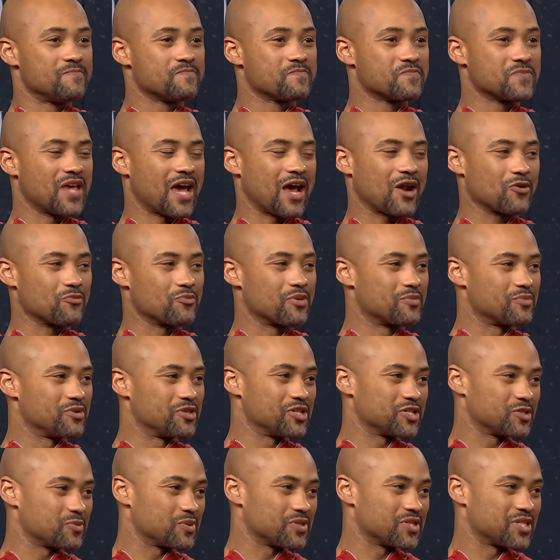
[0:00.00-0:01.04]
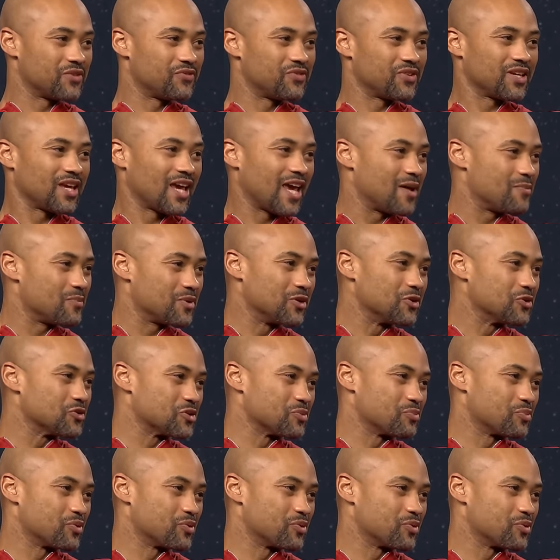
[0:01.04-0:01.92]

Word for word: um, yeah, I don't remember the specific game, but it was yeah. a